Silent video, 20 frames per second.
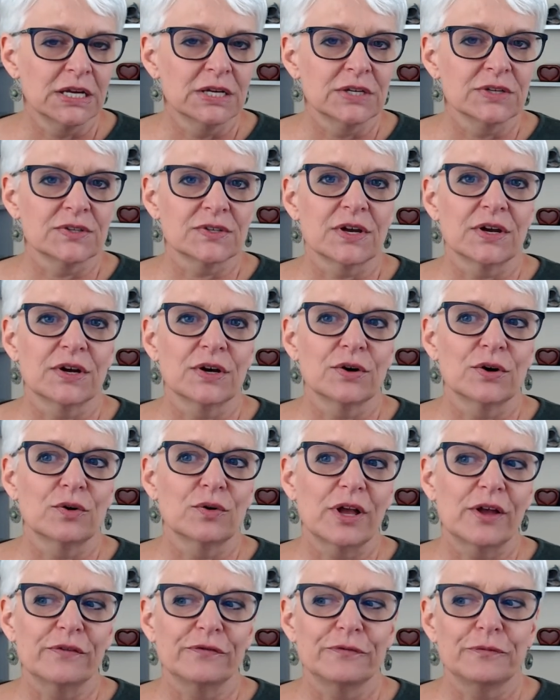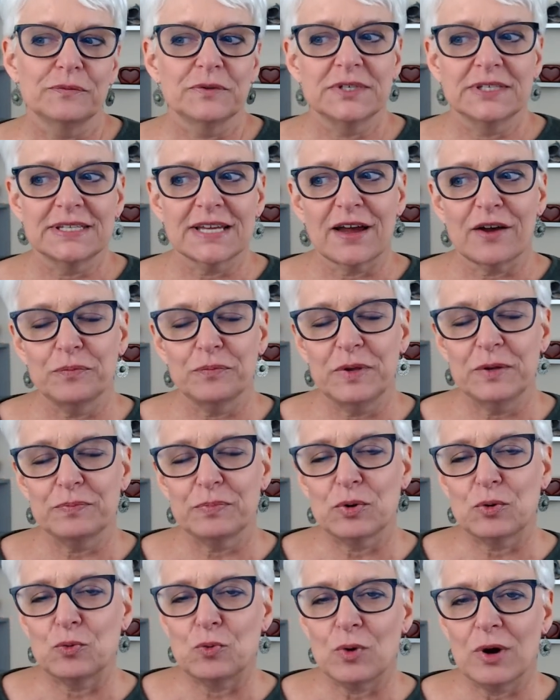So if staff
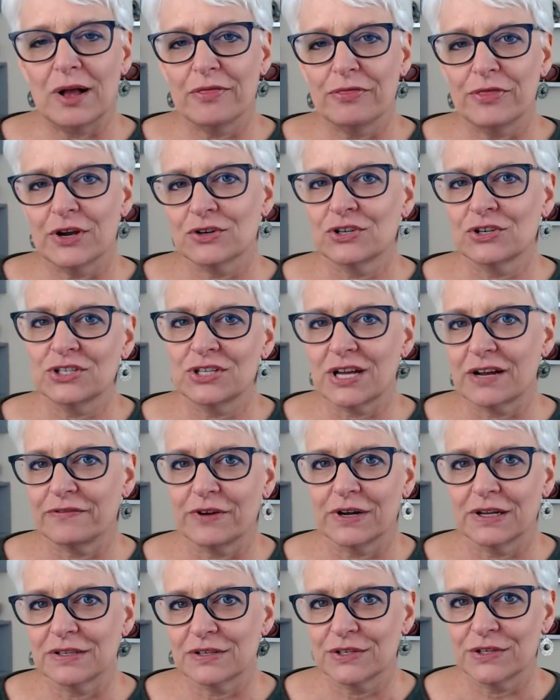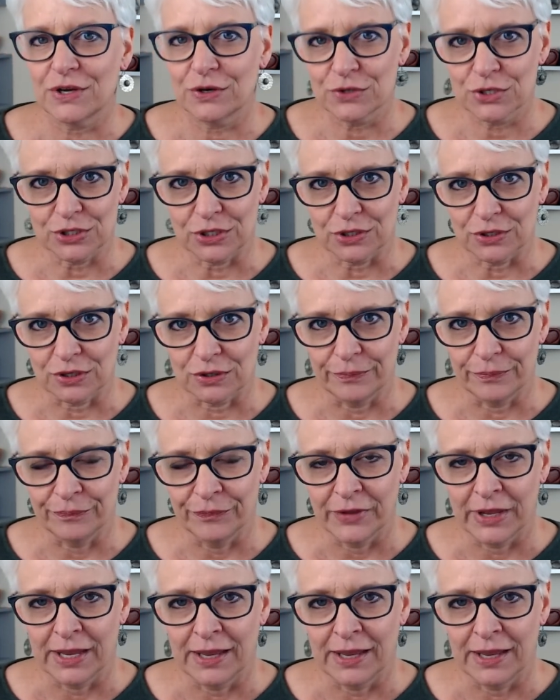people want their stuff on social,